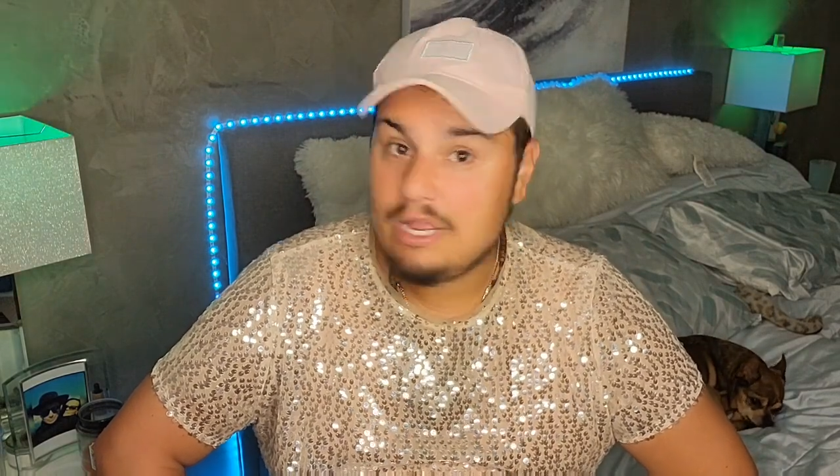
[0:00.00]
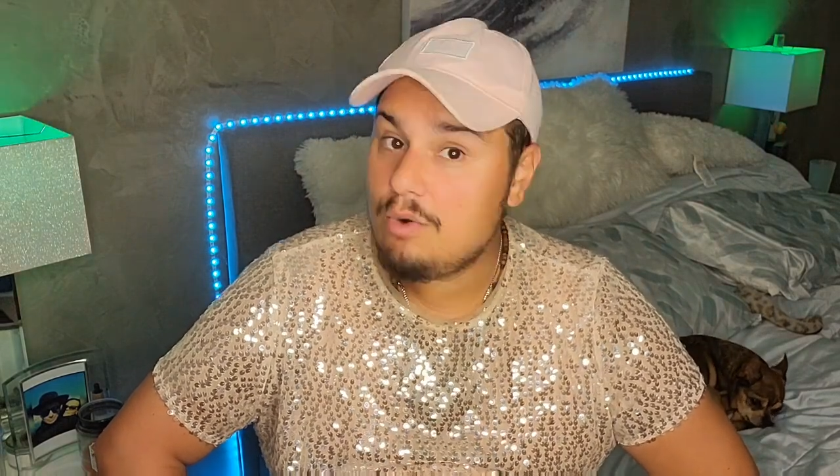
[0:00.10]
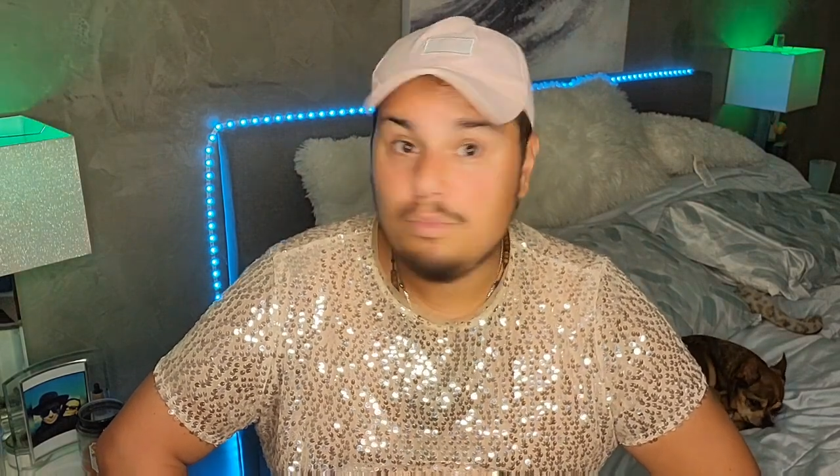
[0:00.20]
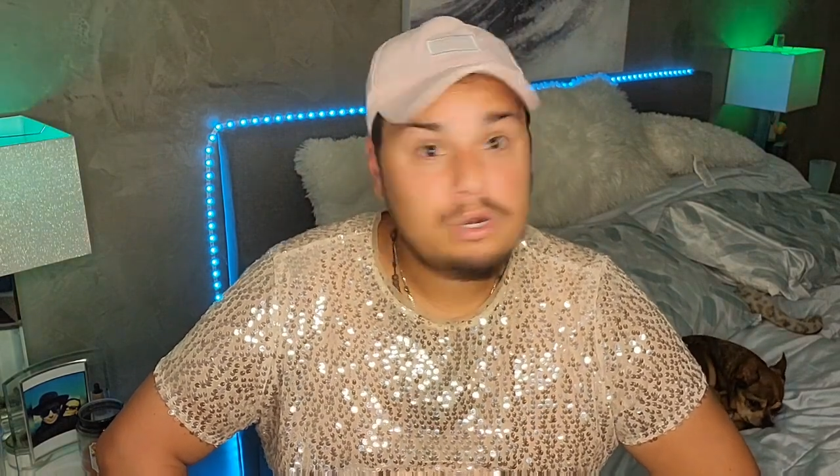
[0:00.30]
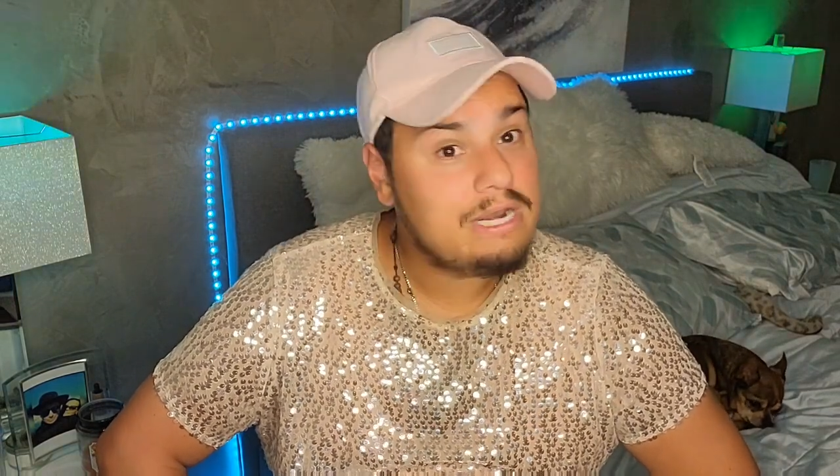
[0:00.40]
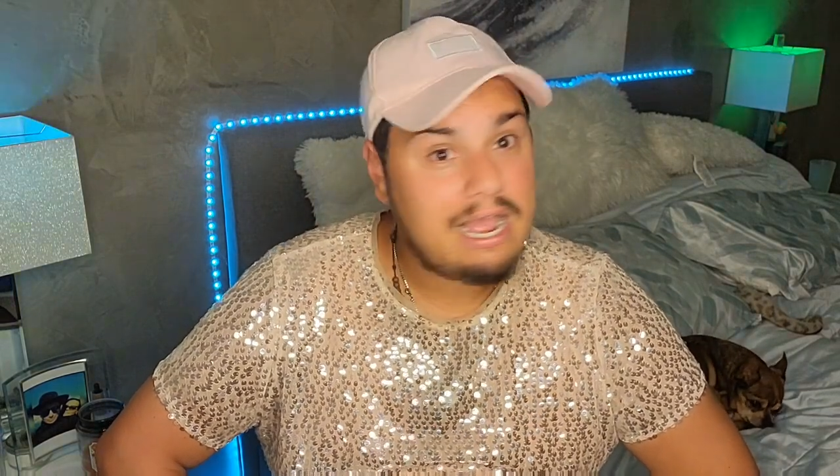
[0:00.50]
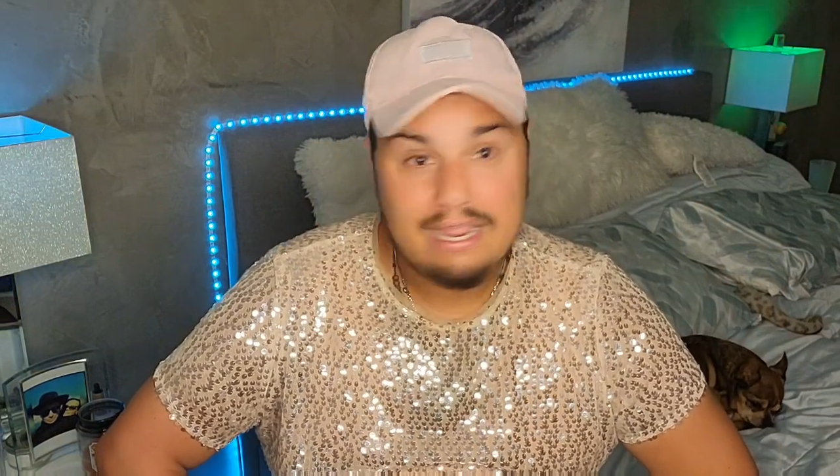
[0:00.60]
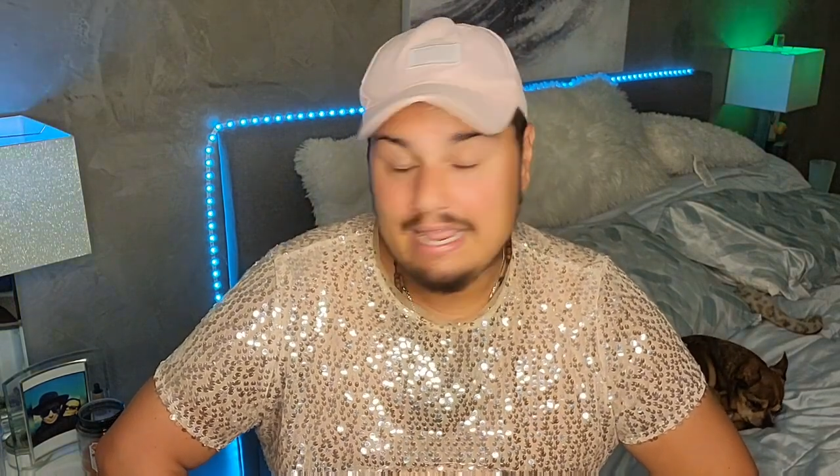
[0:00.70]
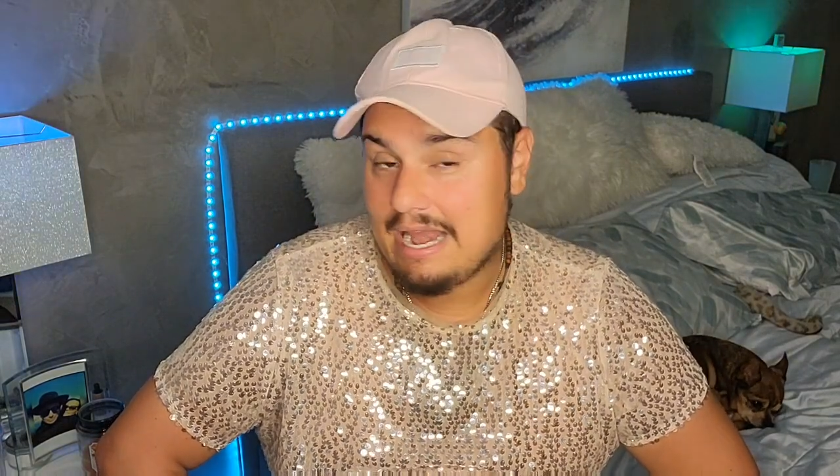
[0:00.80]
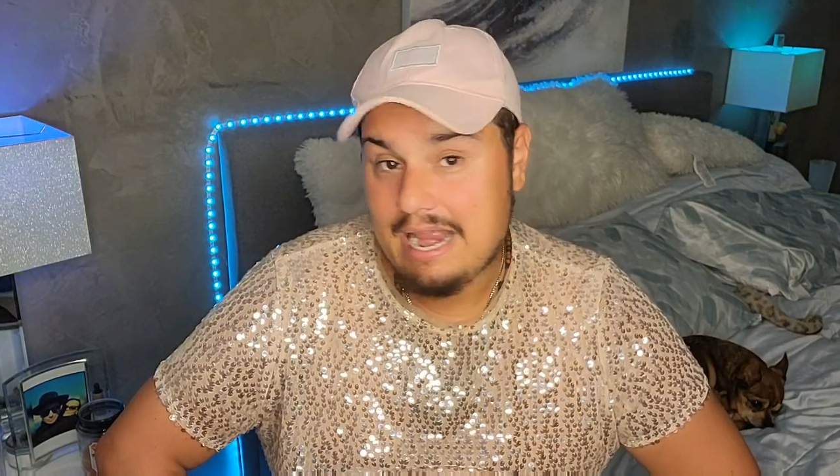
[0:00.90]
they will
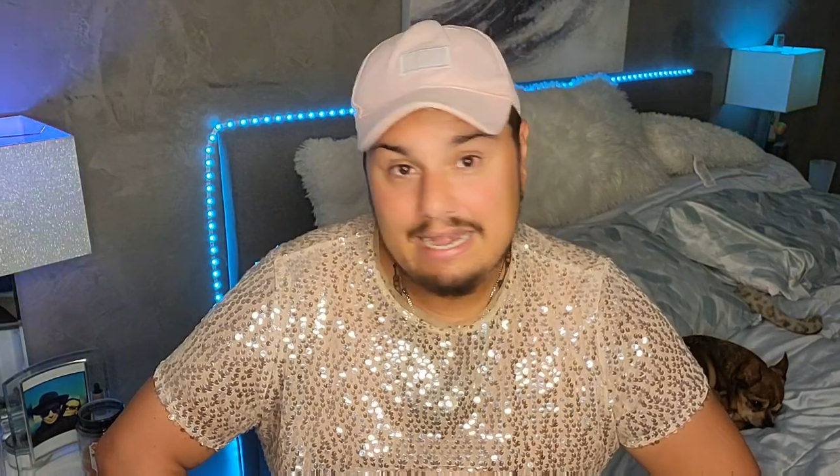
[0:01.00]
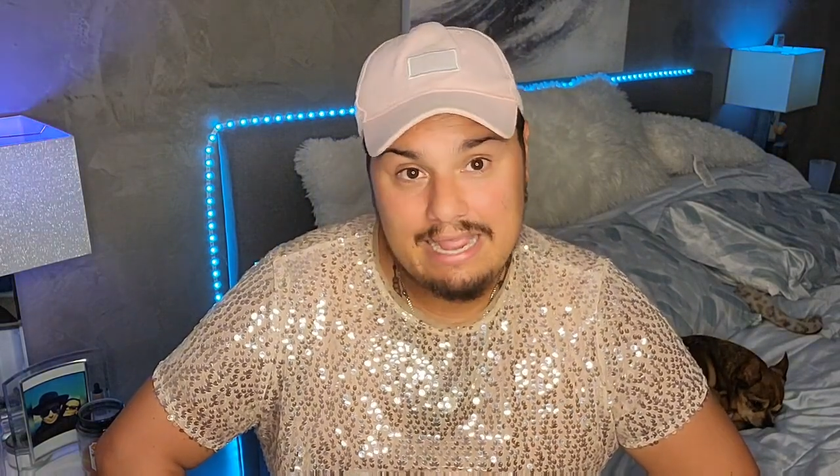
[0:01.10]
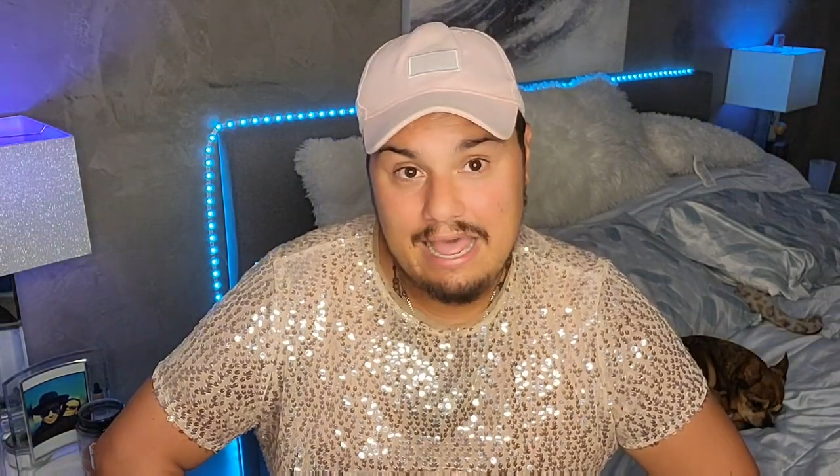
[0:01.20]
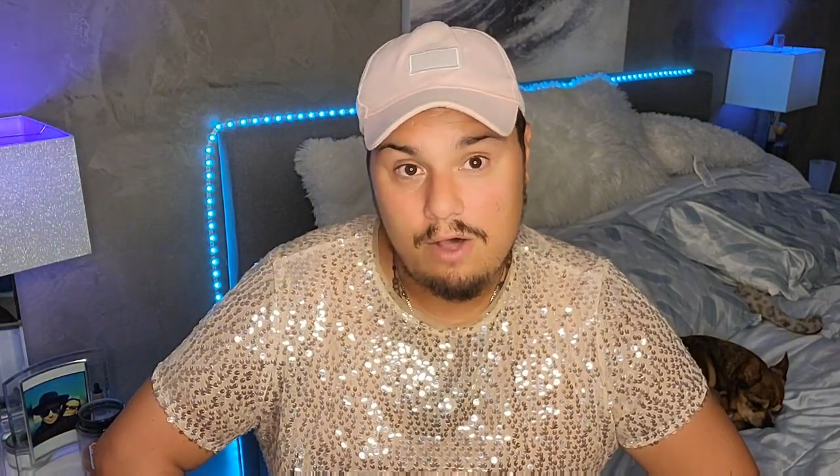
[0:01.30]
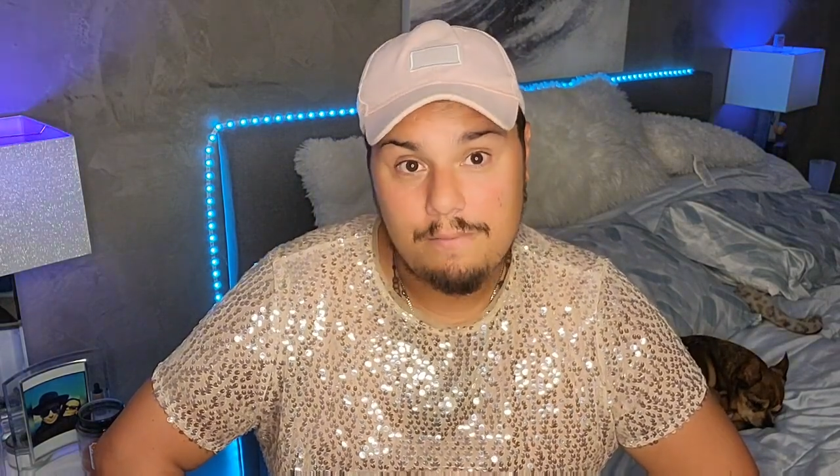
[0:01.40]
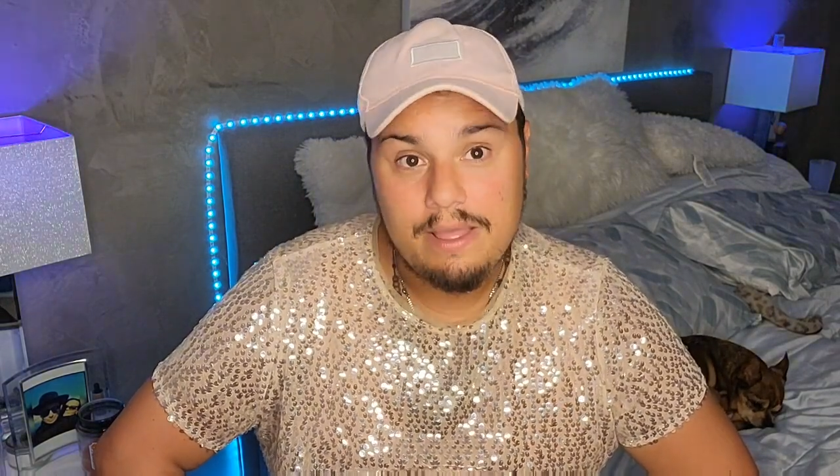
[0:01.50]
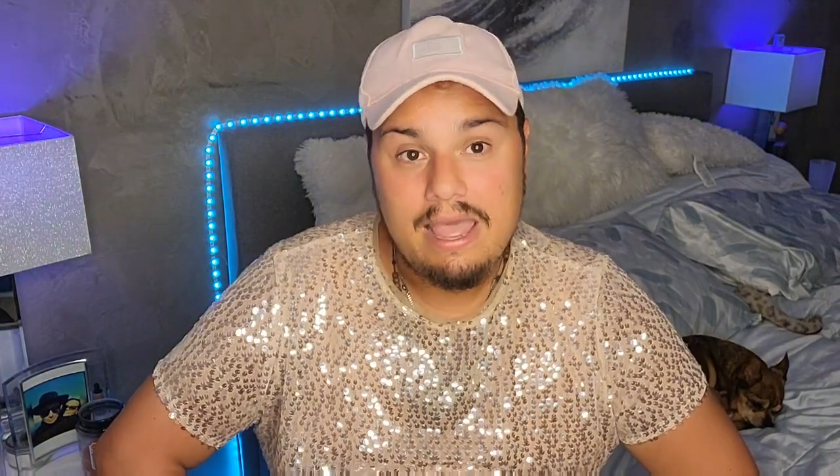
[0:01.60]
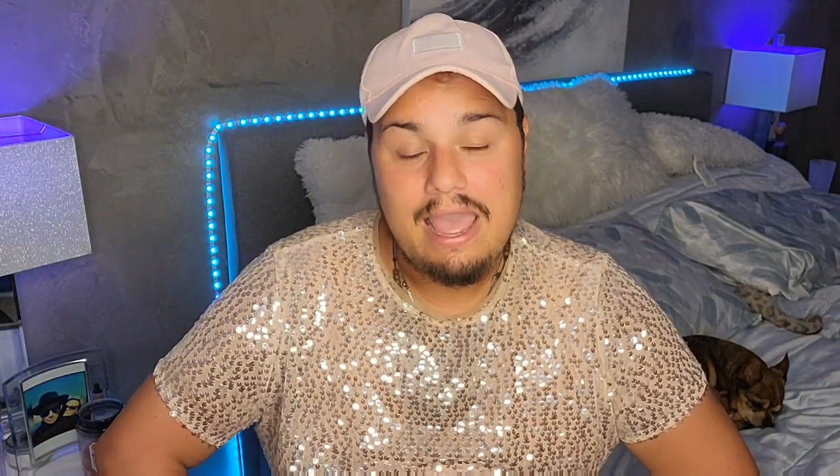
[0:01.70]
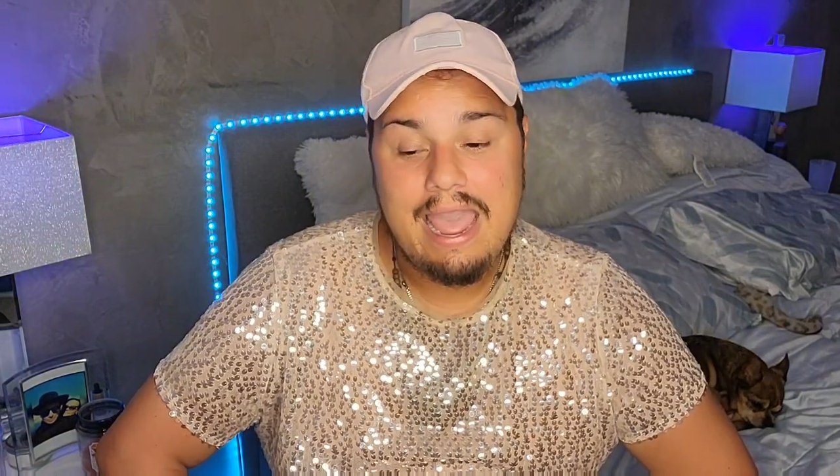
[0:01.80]
not get any help